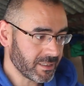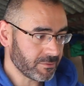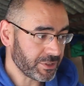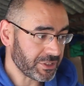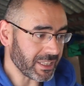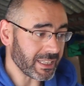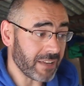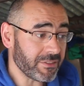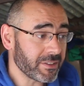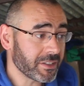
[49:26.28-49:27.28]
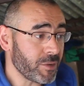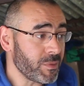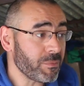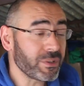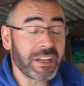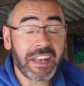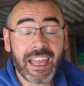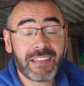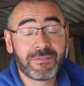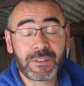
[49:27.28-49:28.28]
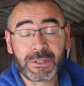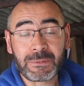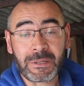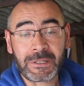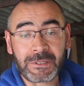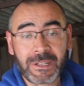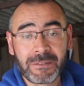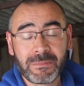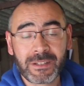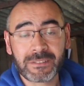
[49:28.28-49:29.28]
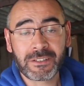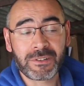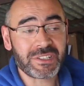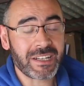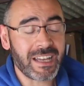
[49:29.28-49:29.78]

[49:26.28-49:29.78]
We still haven't come up with a name for this PC, but the reason